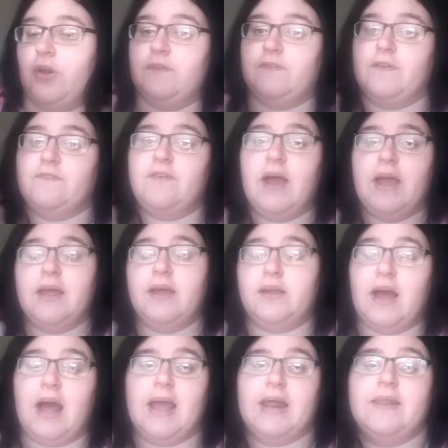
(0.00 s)
and if
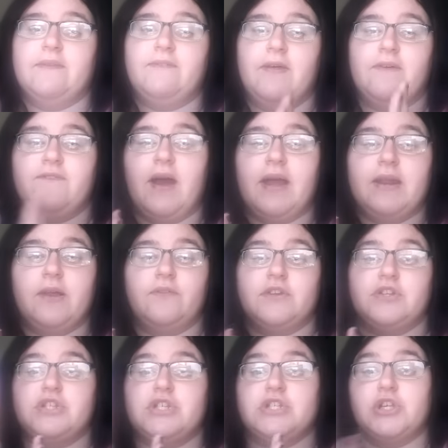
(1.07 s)
they find out
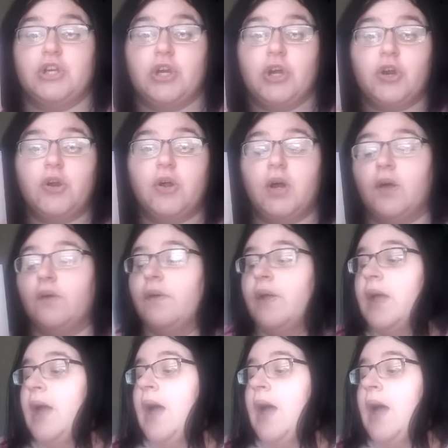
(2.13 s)
that she's a girl,